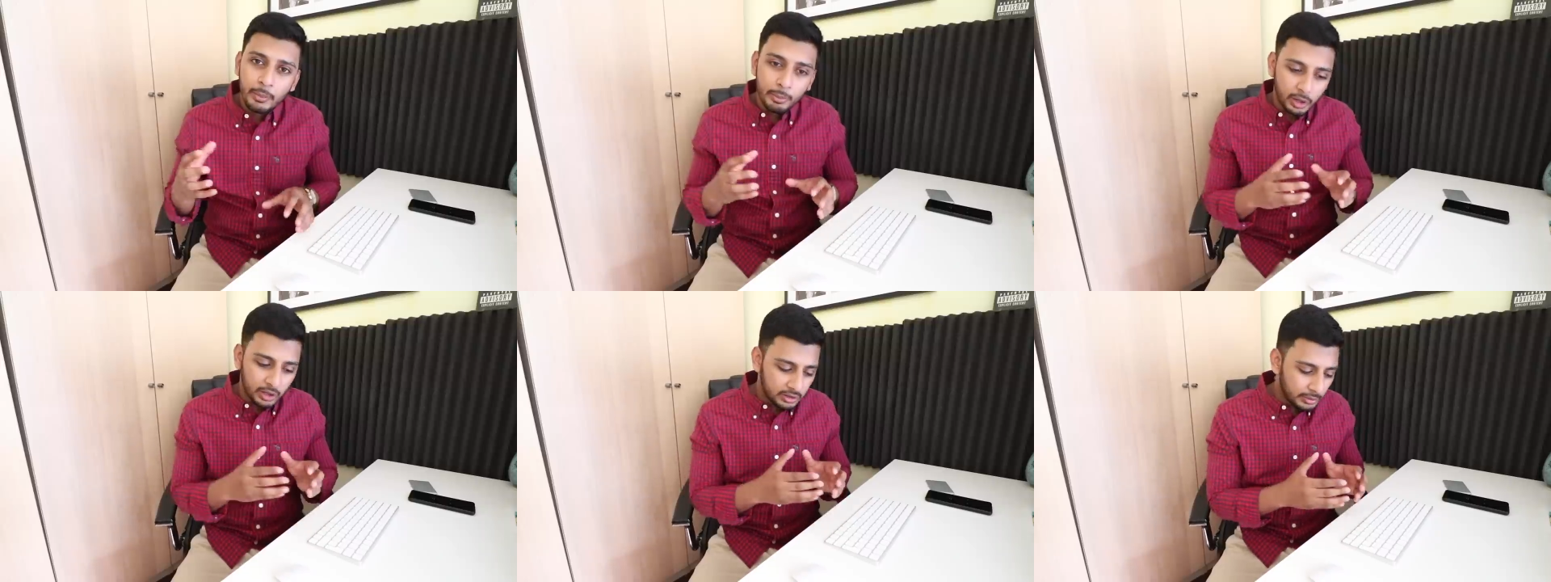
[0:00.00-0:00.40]

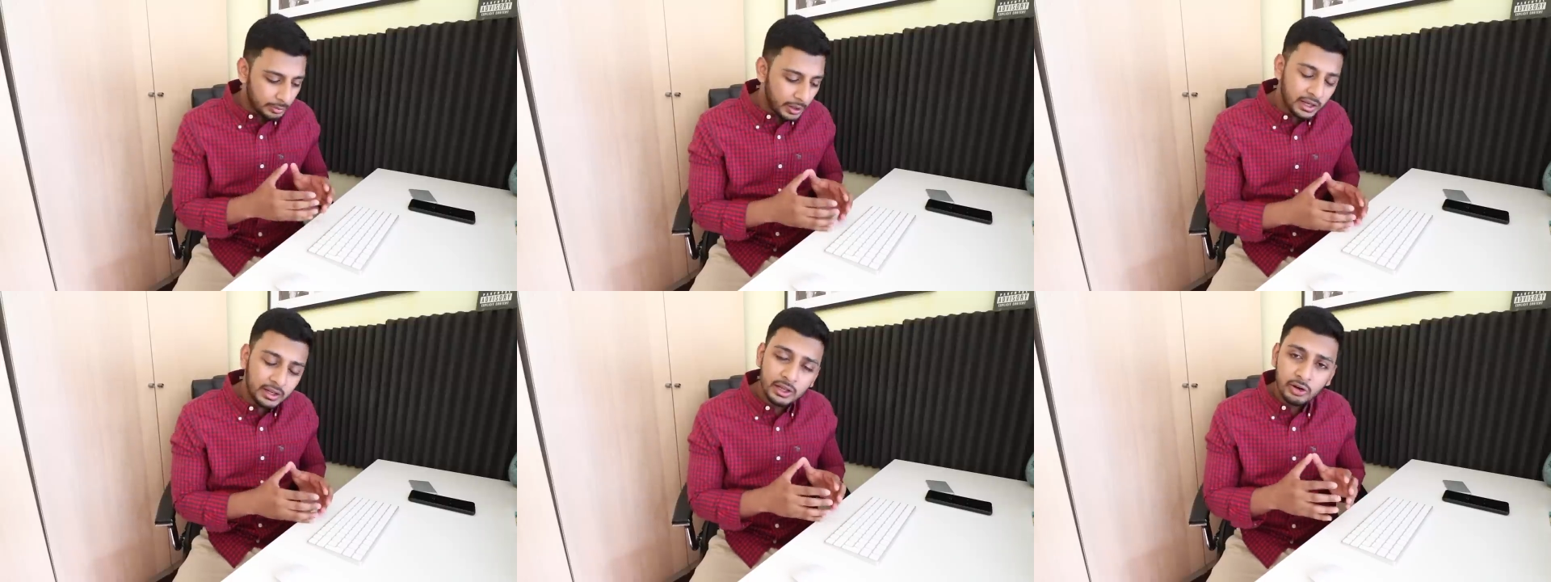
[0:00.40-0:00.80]
But
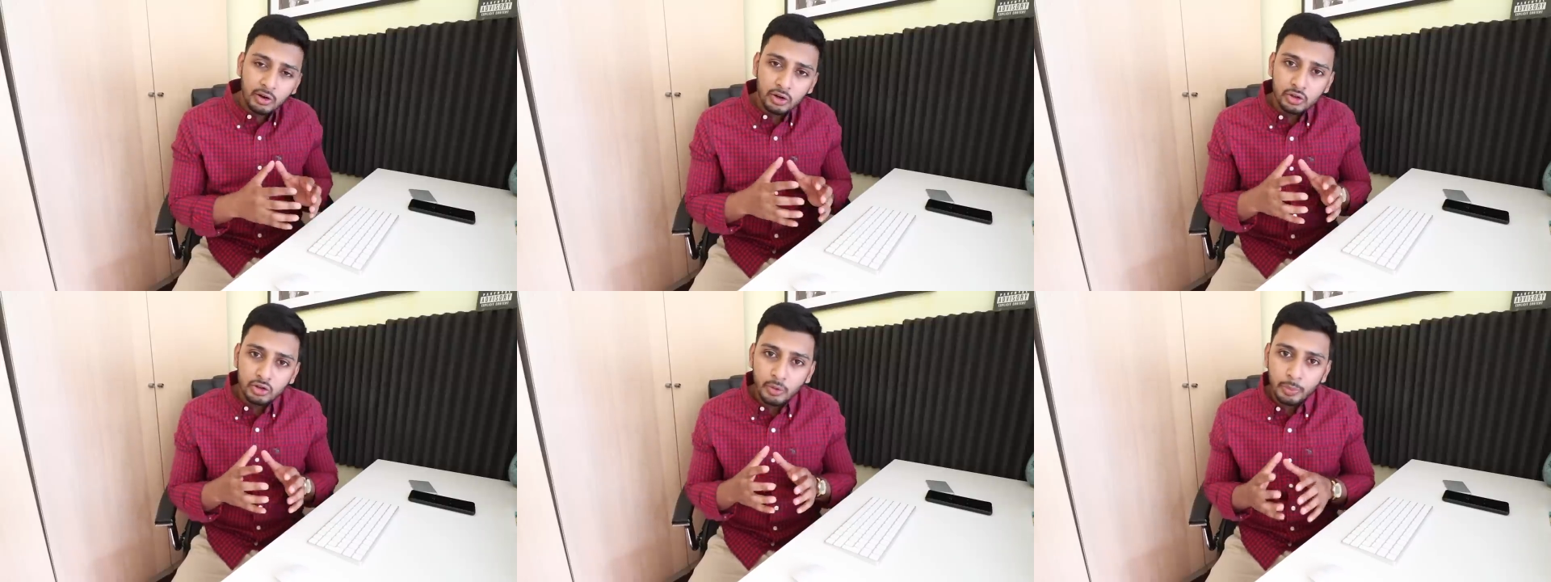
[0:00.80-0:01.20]
depending
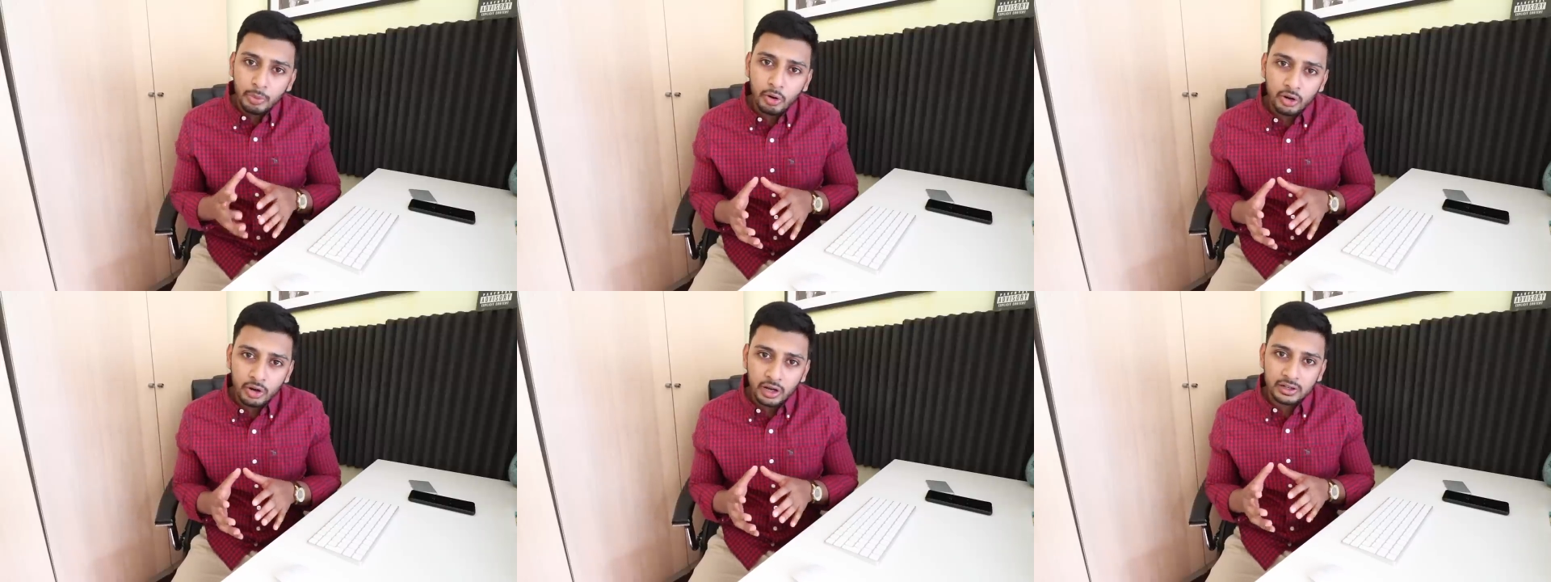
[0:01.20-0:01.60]
on your
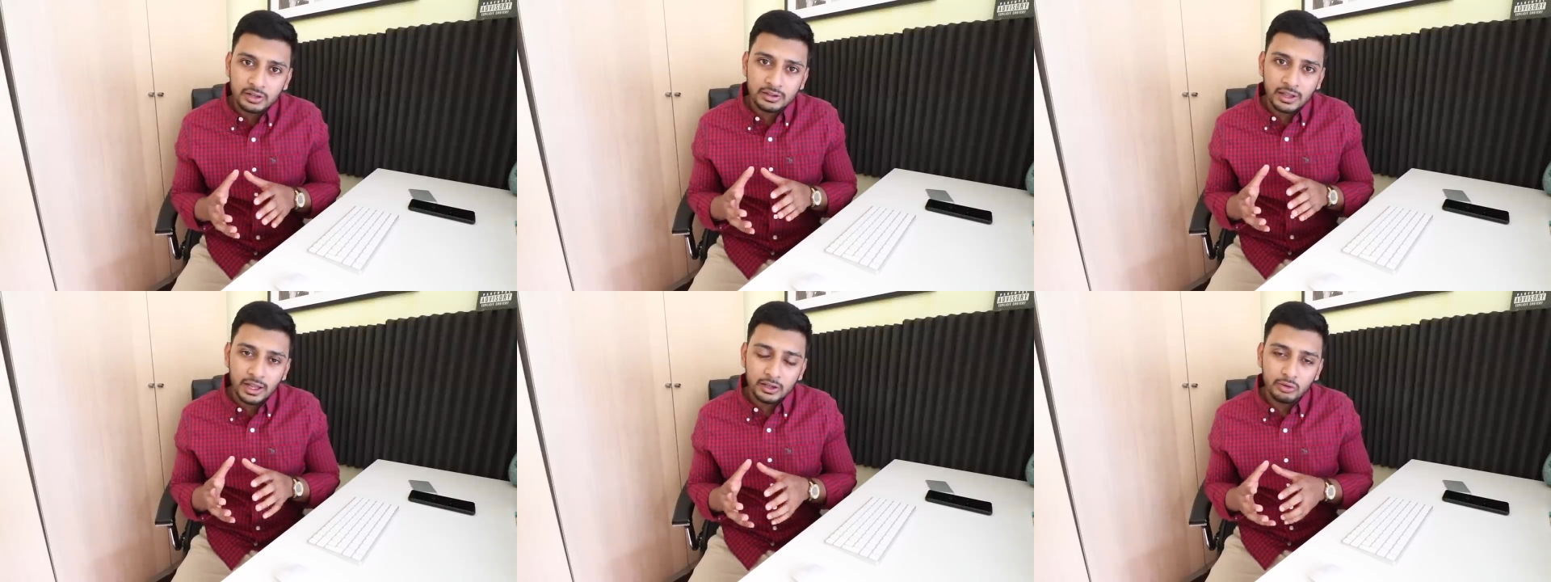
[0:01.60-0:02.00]

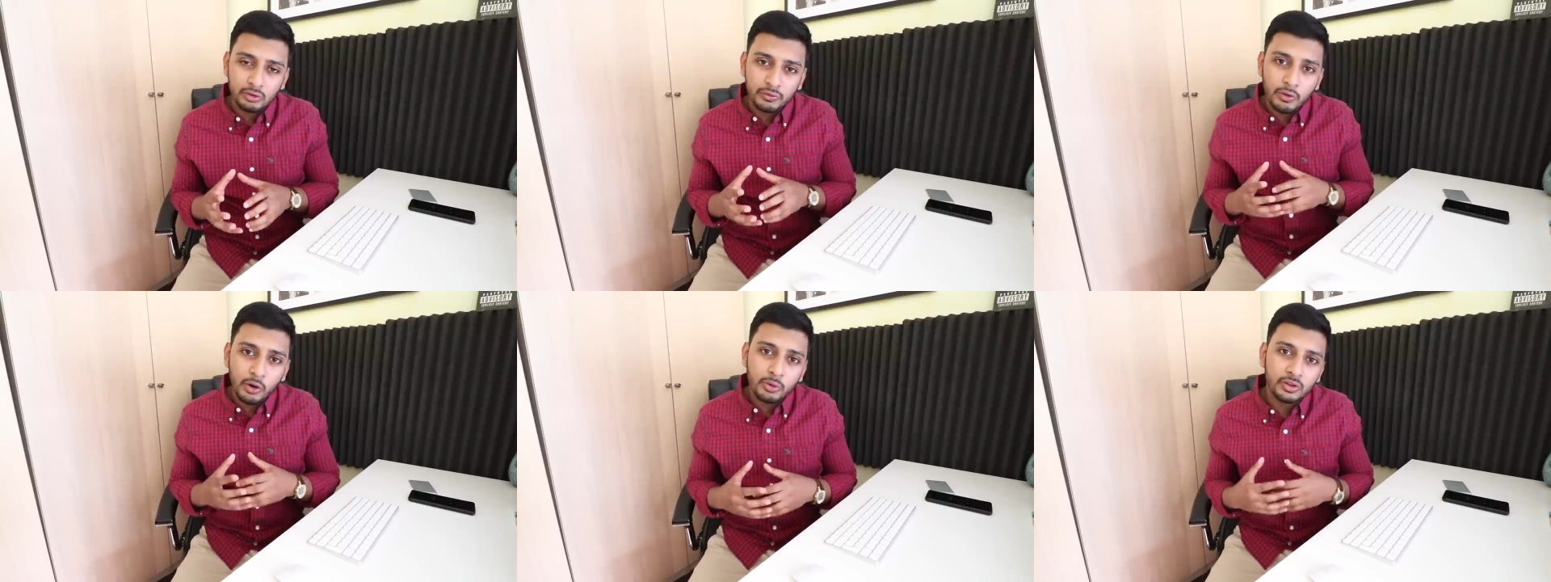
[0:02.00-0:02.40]
product that
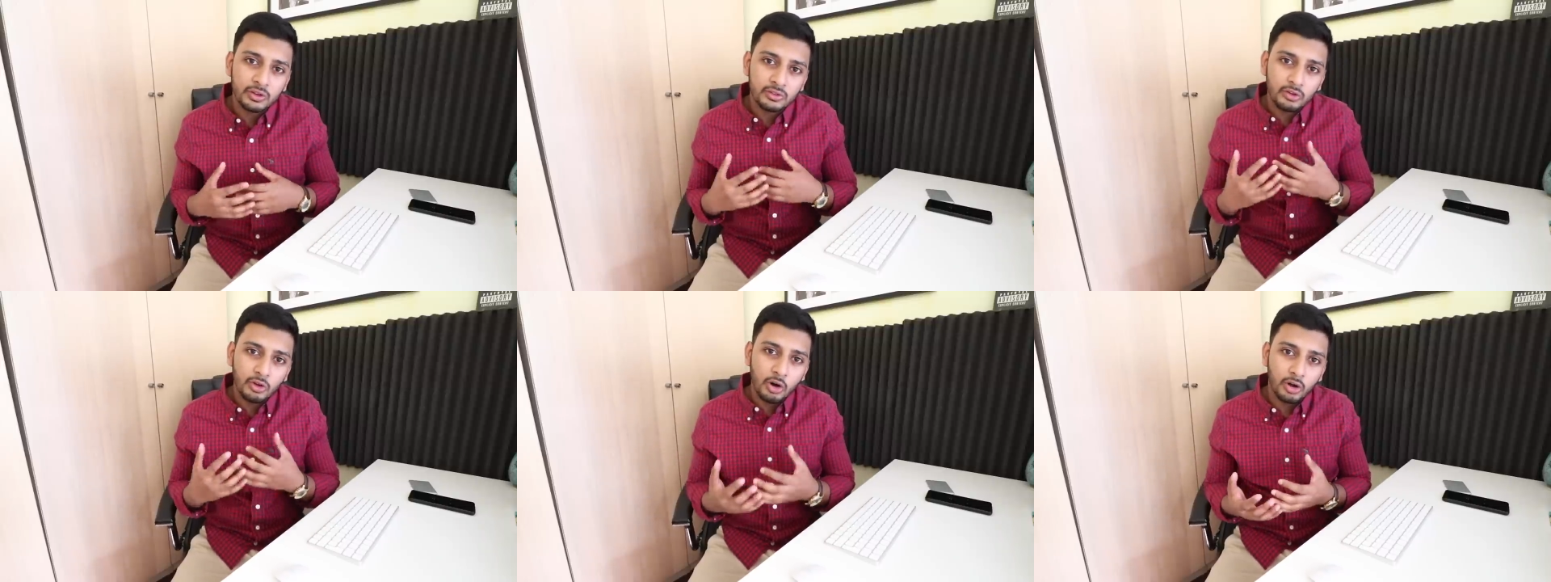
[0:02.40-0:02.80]
you're
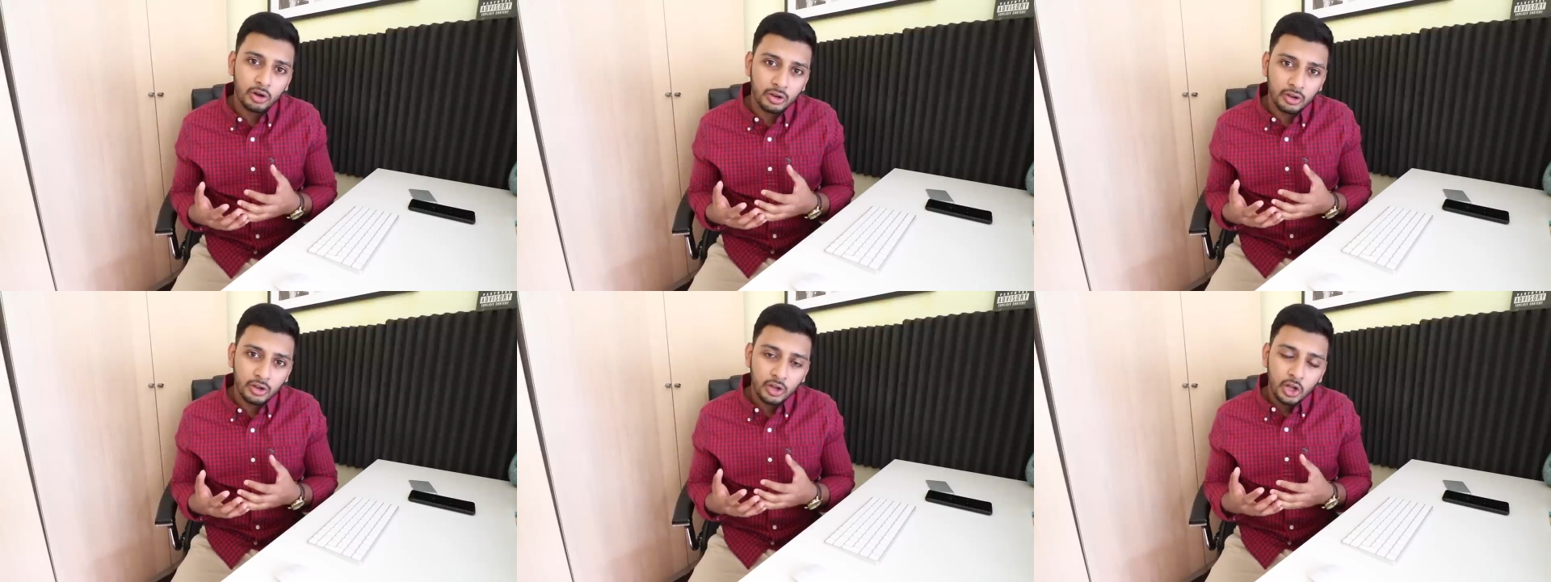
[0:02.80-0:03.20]
focused
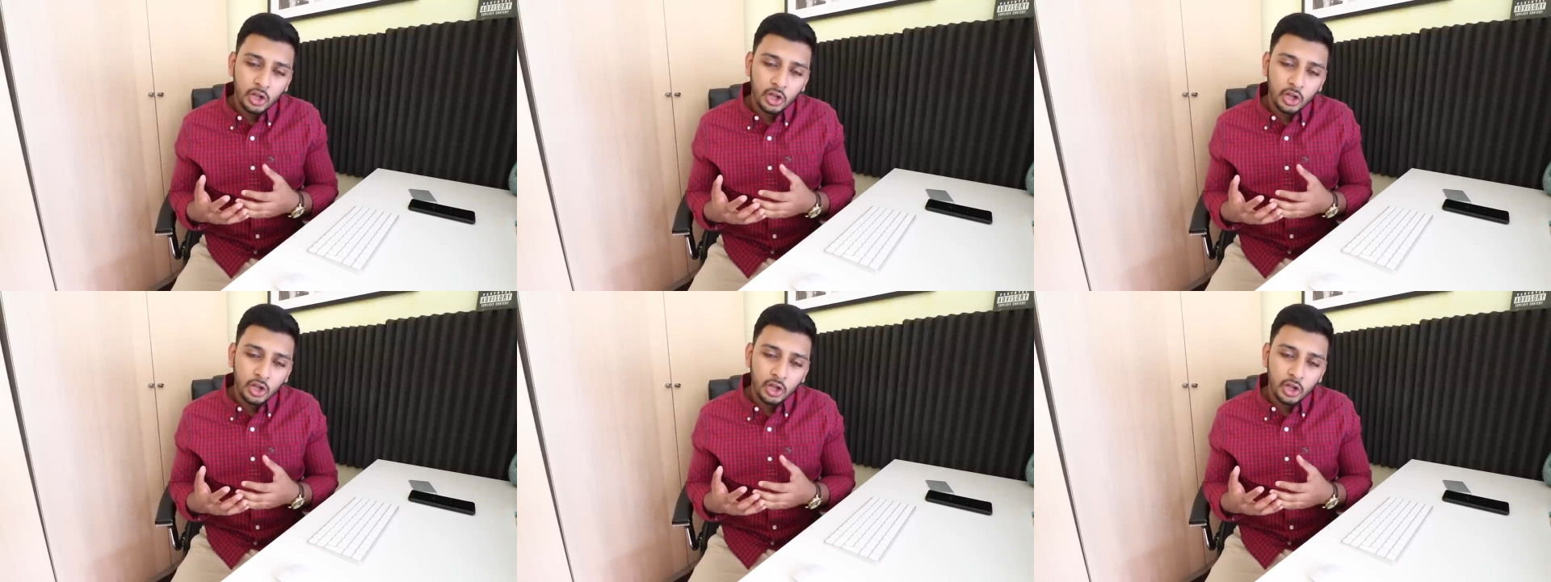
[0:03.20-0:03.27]
on,